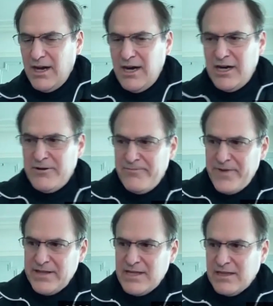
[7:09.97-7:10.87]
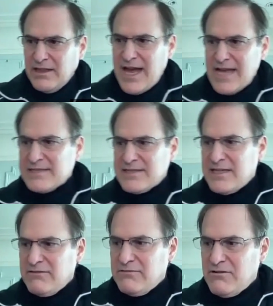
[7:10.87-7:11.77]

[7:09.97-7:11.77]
And then the last thing